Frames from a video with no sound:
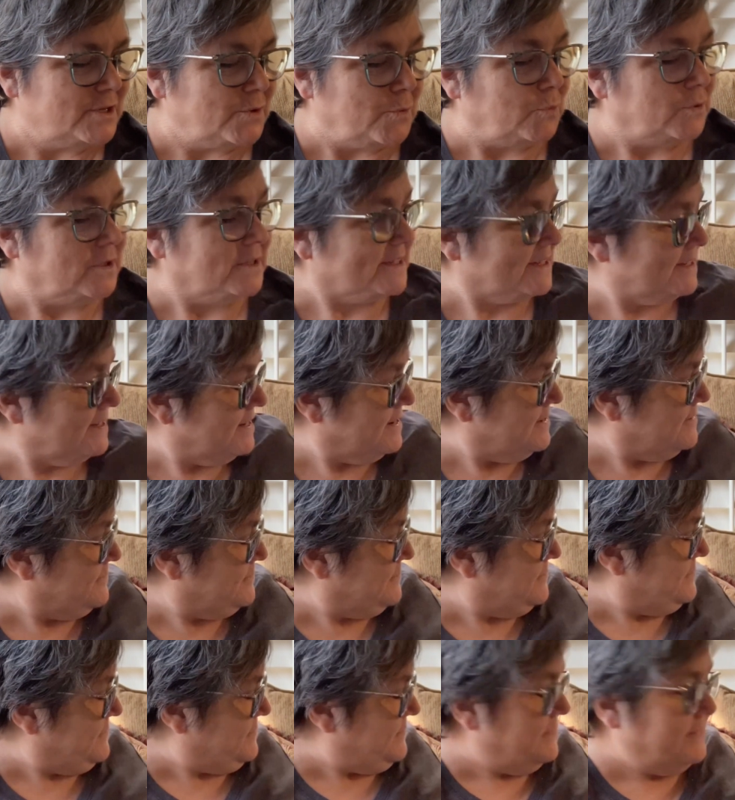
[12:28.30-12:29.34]
We'll see.
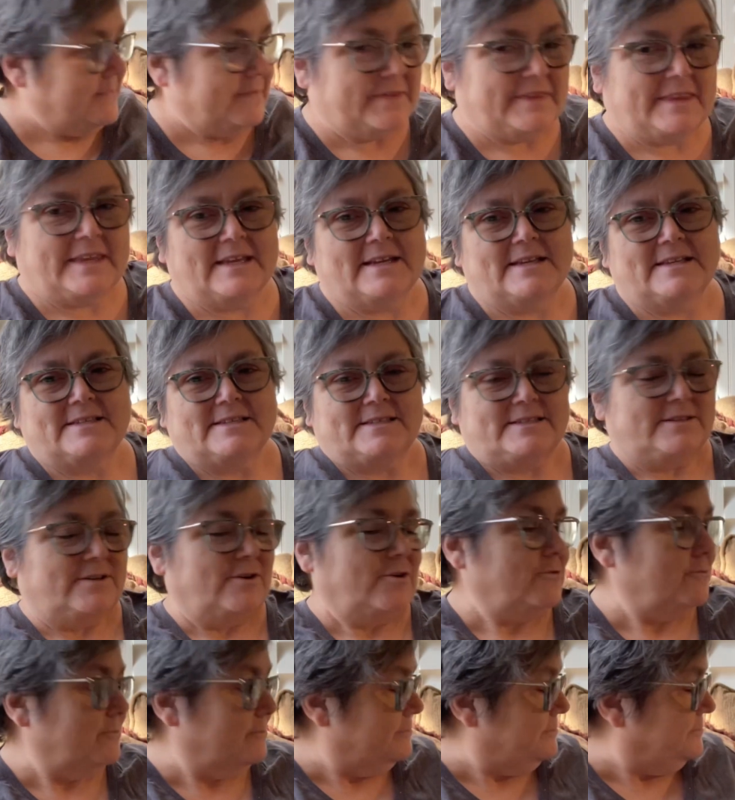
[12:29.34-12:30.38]

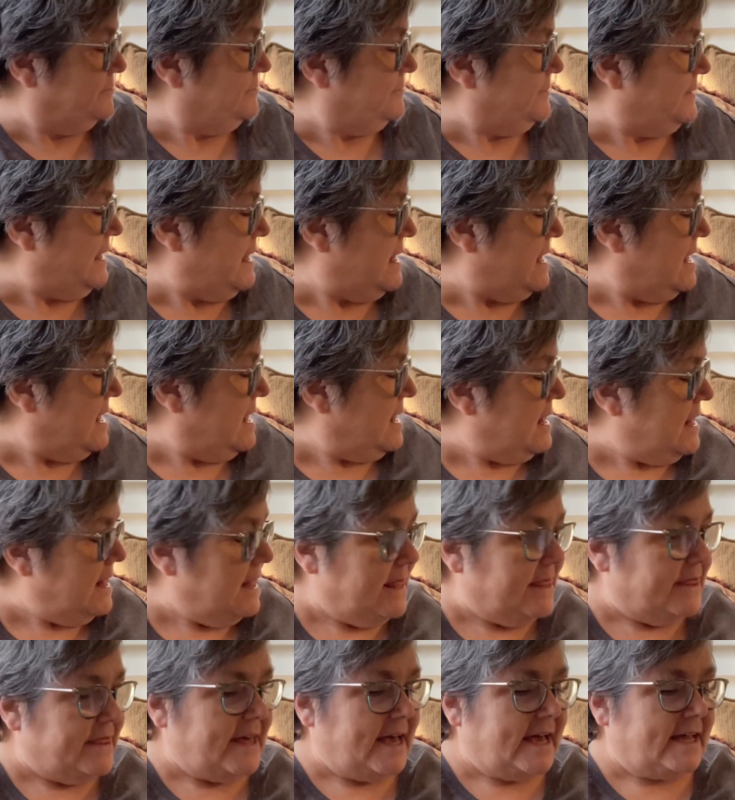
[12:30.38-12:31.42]
So
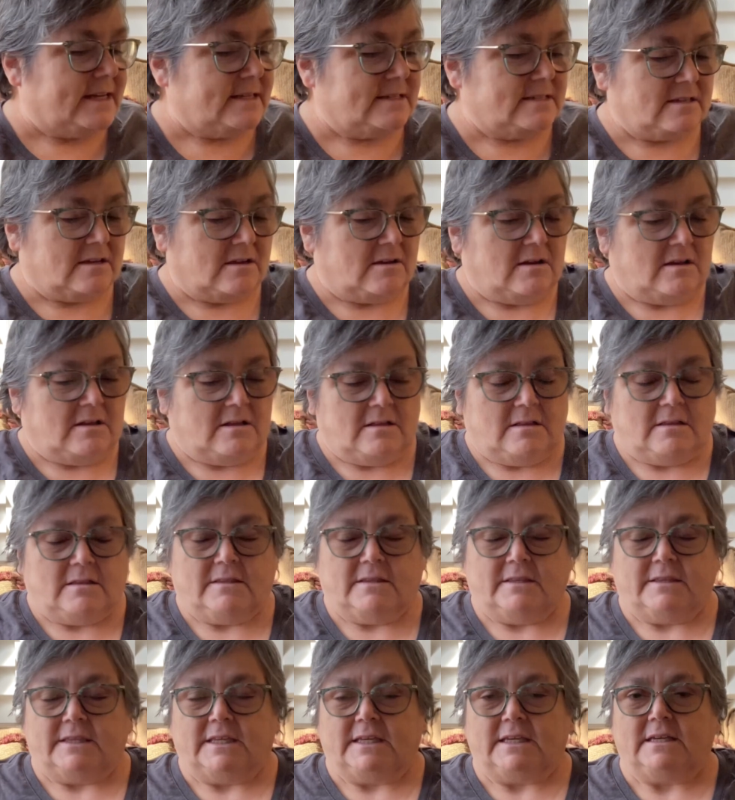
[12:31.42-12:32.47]
that is all
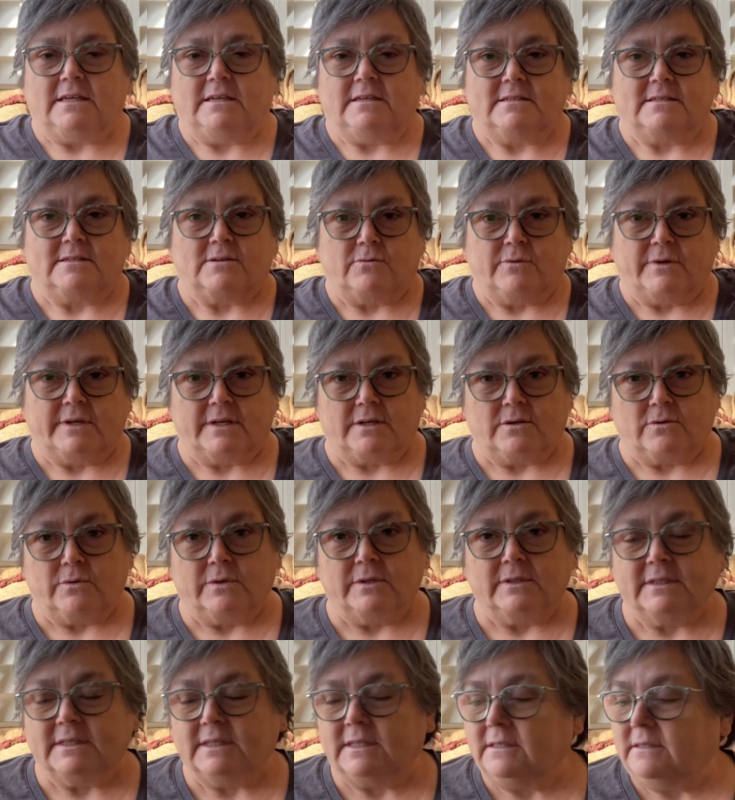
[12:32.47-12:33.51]
the sewing and
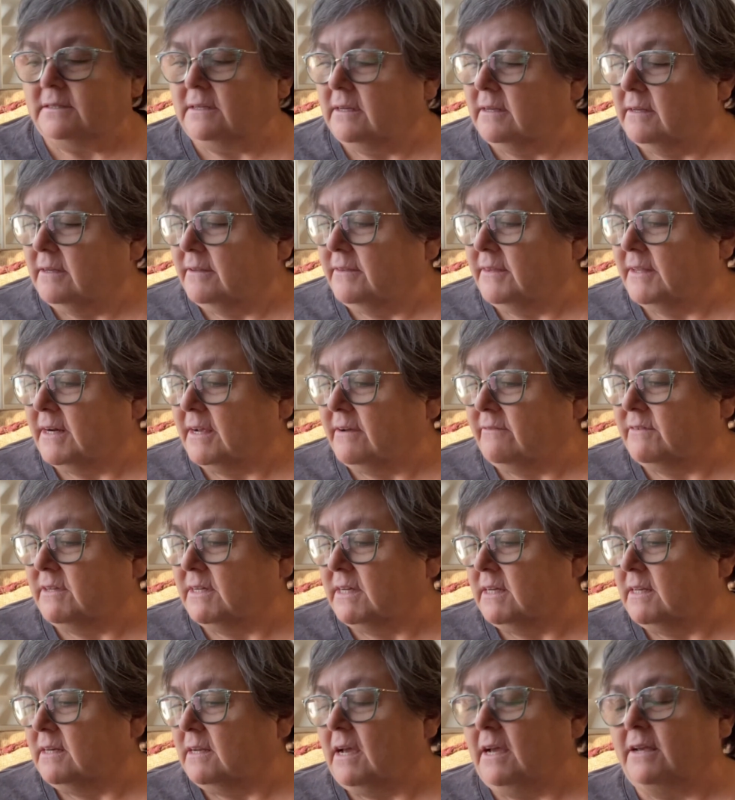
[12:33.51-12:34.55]
quilting that I've
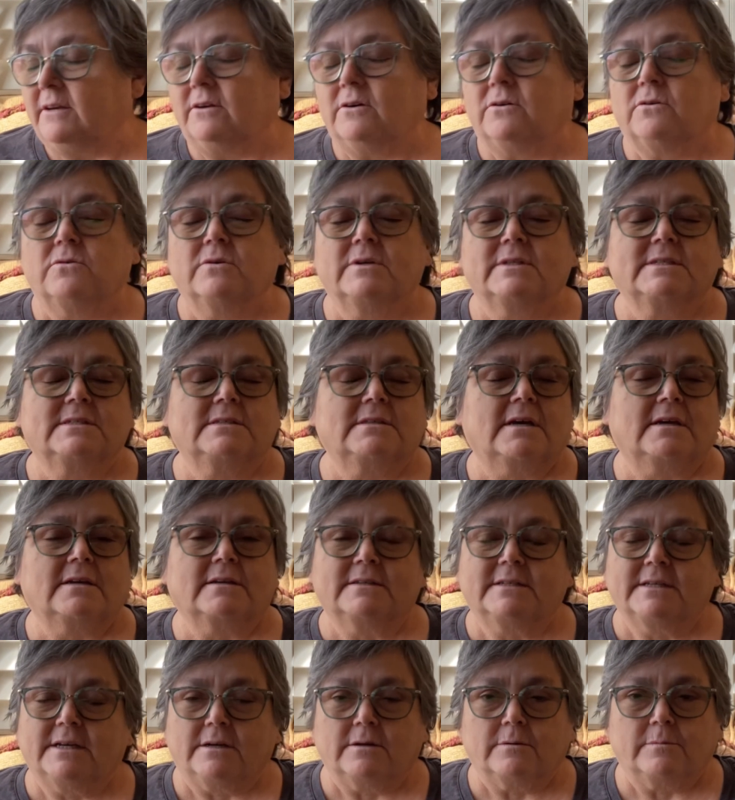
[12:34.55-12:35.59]
done. I know it's not a
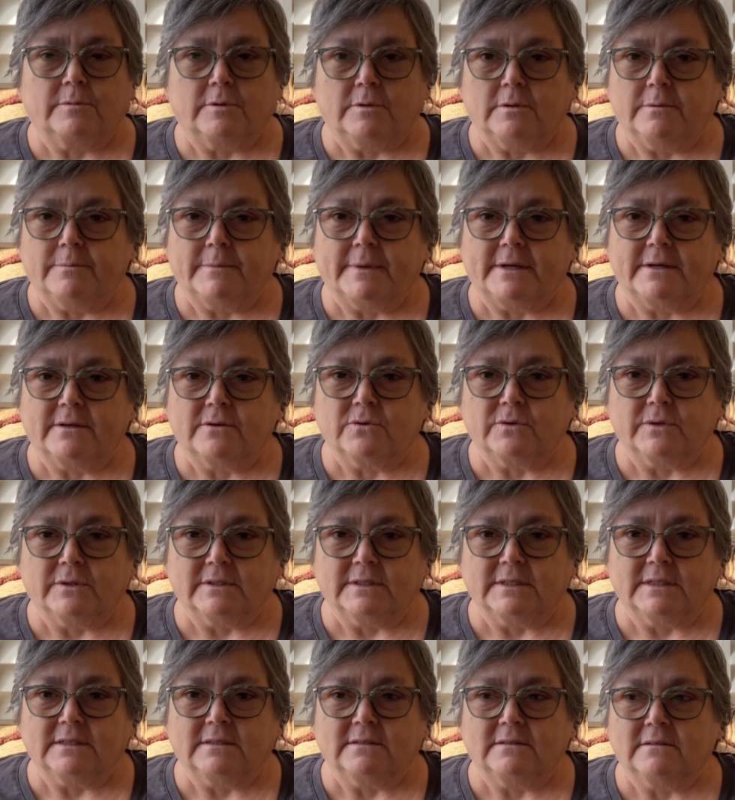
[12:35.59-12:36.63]
terrible amount of
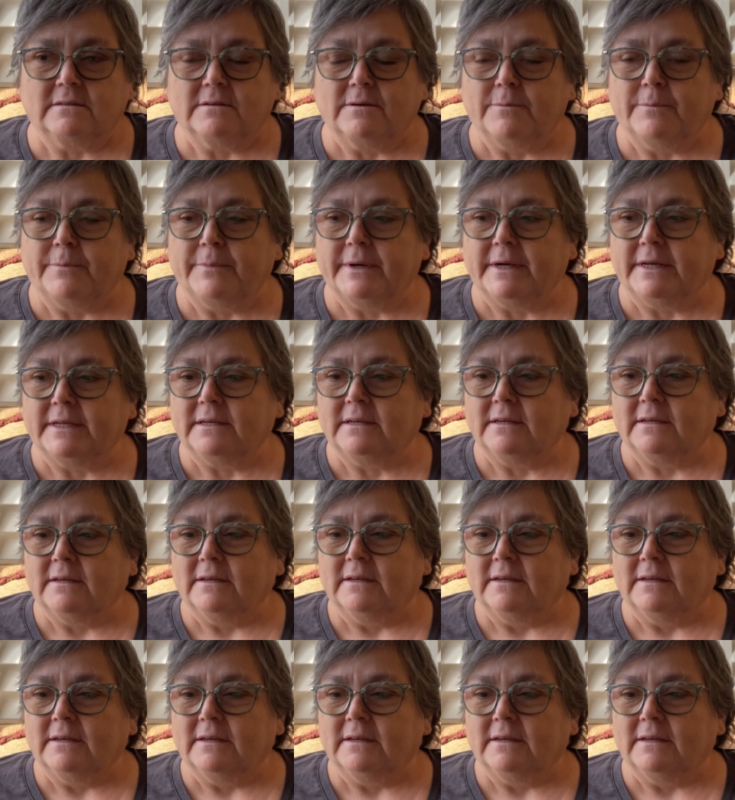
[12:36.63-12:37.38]
quilting, but